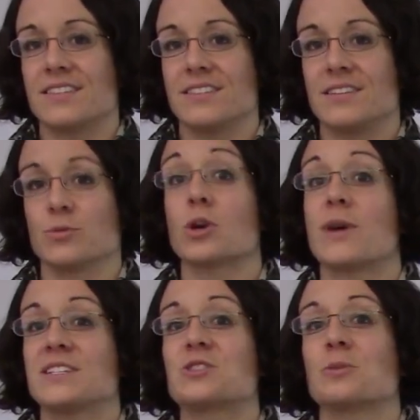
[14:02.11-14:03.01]
the
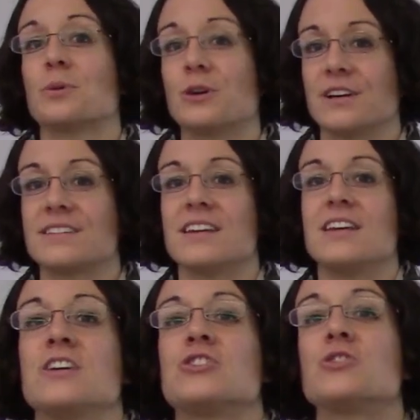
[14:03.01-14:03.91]
requester put
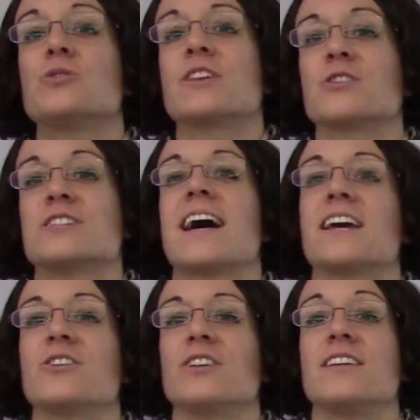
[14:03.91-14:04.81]
to their
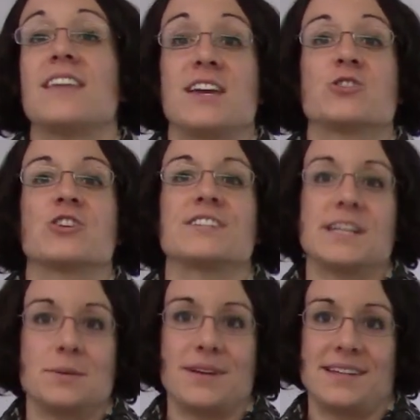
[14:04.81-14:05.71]
title in the HR
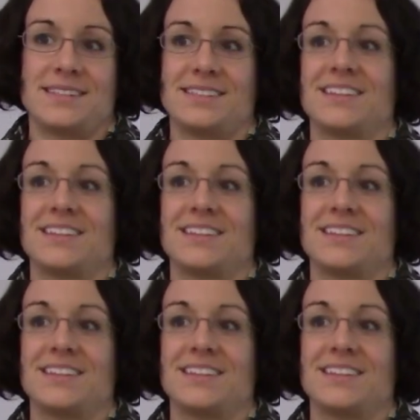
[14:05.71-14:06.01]
database.